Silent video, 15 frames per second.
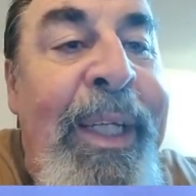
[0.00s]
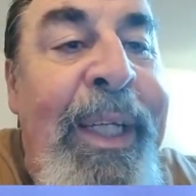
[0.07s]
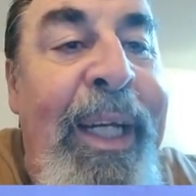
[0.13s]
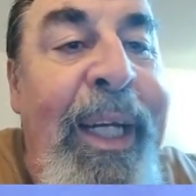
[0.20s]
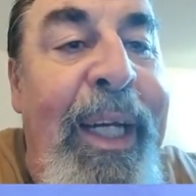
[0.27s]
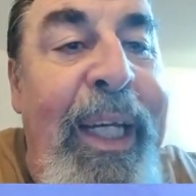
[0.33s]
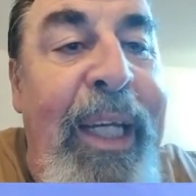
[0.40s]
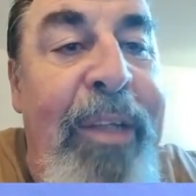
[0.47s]

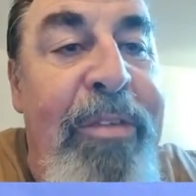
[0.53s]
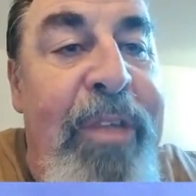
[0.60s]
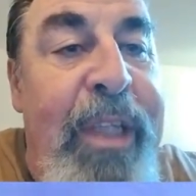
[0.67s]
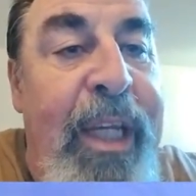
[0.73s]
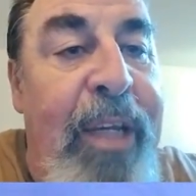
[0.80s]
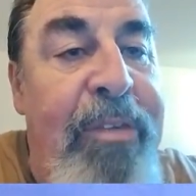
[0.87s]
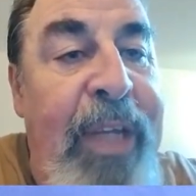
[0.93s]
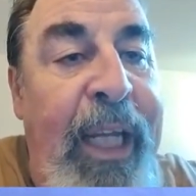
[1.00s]
against
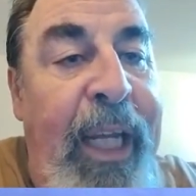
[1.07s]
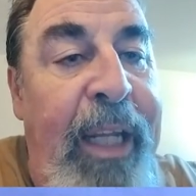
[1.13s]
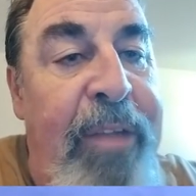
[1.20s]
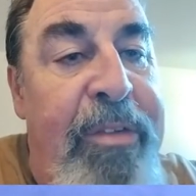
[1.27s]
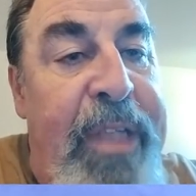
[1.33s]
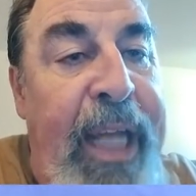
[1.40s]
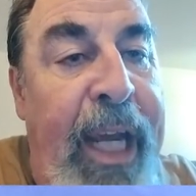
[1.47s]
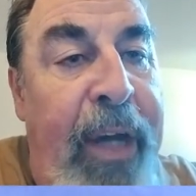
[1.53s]
this, hands
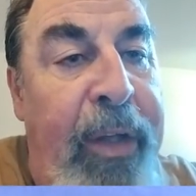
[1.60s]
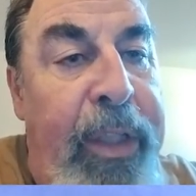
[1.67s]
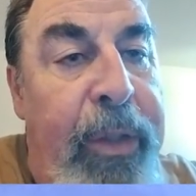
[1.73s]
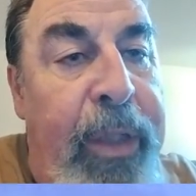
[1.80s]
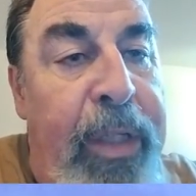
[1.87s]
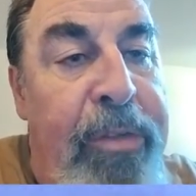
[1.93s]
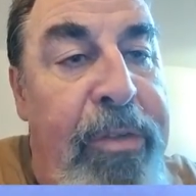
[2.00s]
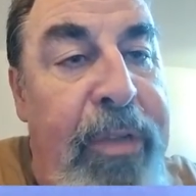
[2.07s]
down, you
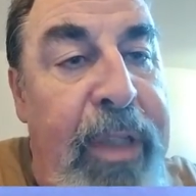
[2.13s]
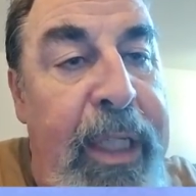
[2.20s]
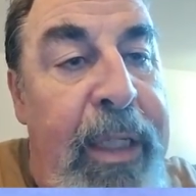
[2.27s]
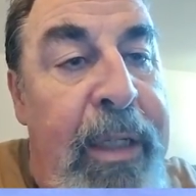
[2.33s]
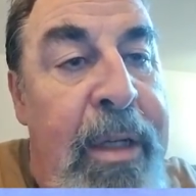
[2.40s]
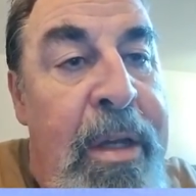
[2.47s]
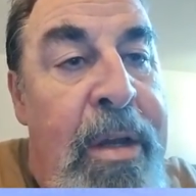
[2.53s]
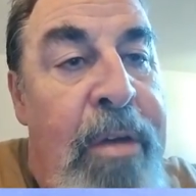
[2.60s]
can see
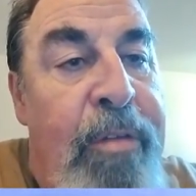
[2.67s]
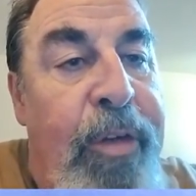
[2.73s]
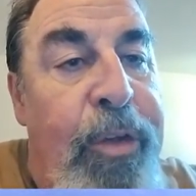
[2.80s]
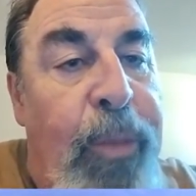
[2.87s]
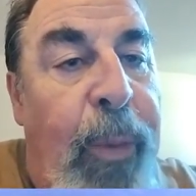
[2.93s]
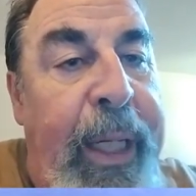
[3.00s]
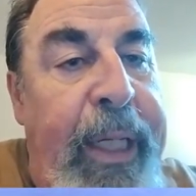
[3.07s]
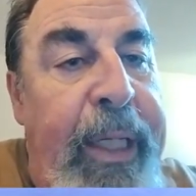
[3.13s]
for
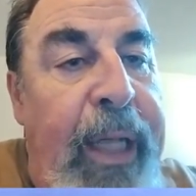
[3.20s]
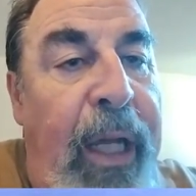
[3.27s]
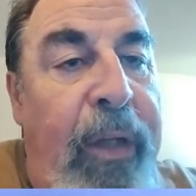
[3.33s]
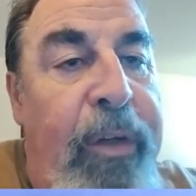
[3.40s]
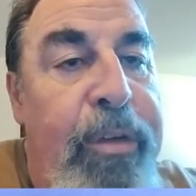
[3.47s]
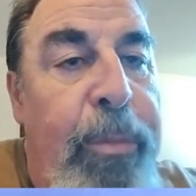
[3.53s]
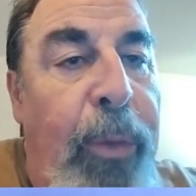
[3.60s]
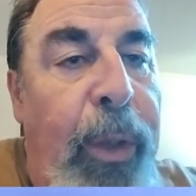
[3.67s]
twenty
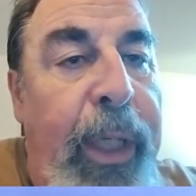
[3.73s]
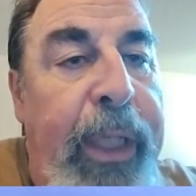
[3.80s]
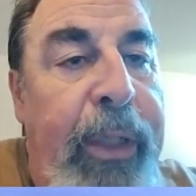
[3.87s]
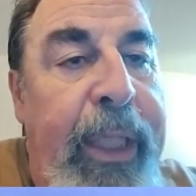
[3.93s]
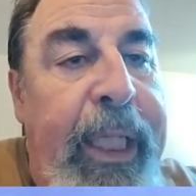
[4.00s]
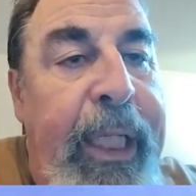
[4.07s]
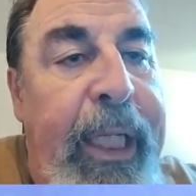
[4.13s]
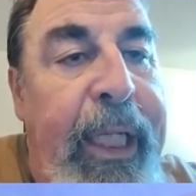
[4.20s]
dollars more, you're
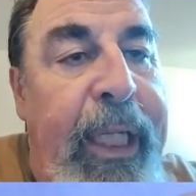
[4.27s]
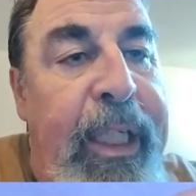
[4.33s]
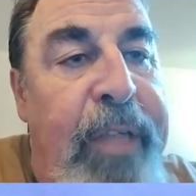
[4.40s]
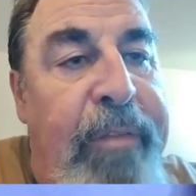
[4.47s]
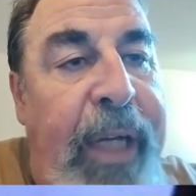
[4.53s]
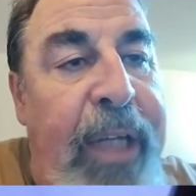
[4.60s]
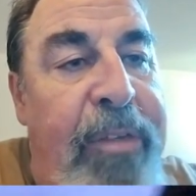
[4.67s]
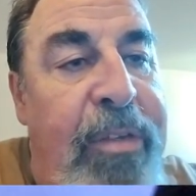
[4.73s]
getting a
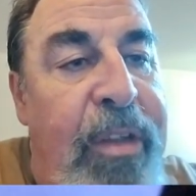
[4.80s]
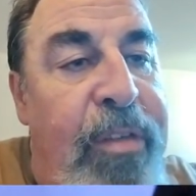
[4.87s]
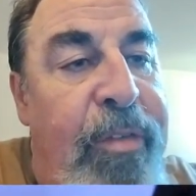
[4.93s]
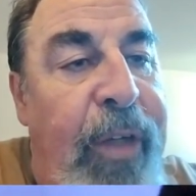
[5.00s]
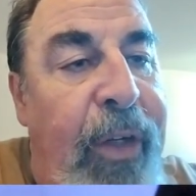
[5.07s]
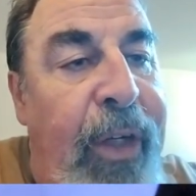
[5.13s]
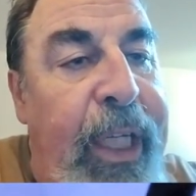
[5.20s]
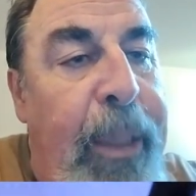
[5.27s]
device that's
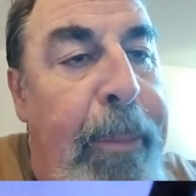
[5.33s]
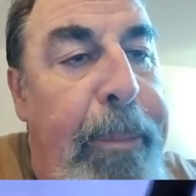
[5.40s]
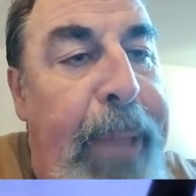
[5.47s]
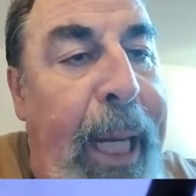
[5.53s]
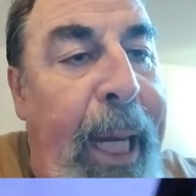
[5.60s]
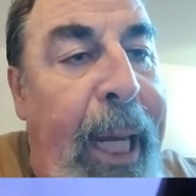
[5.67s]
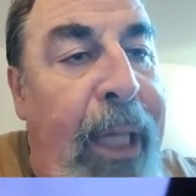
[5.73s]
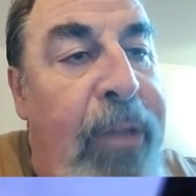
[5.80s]
very
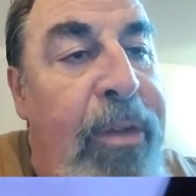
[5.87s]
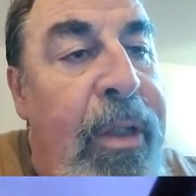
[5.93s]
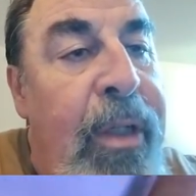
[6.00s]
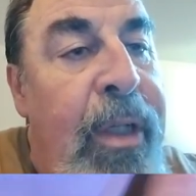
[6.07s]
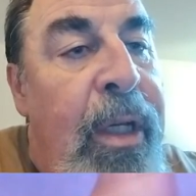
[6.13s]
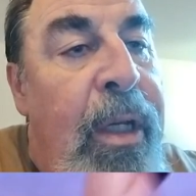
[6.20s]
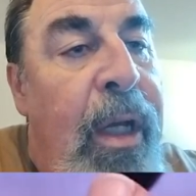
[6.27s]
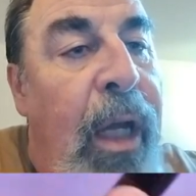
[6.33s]
compact,
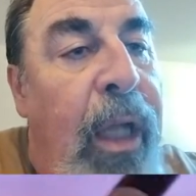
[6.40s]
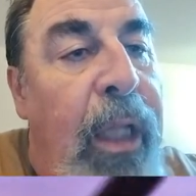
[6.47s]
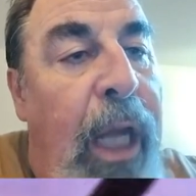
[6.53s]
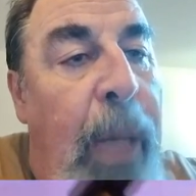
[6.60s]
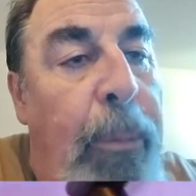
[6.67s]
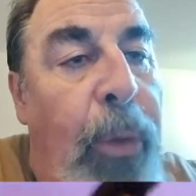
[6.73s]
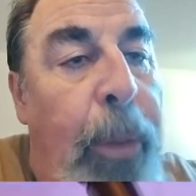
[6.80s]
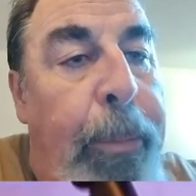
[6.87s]
a
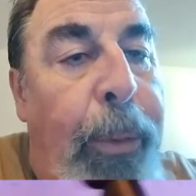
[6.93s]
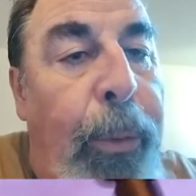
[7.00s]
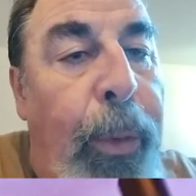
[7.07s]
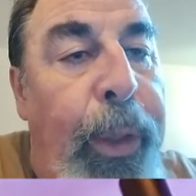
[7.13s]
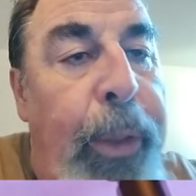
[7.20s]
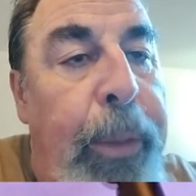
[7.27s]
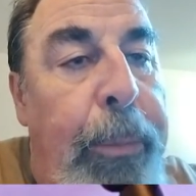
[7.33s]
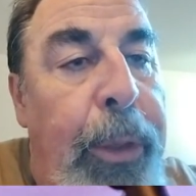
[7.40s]
lot more
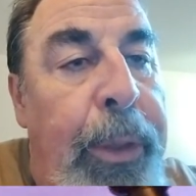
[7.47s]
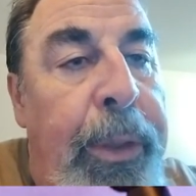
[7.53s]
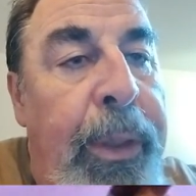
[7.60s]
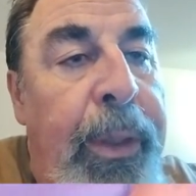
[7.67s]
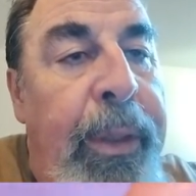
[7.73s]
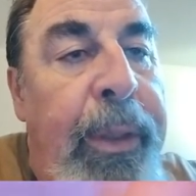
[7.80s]
portable.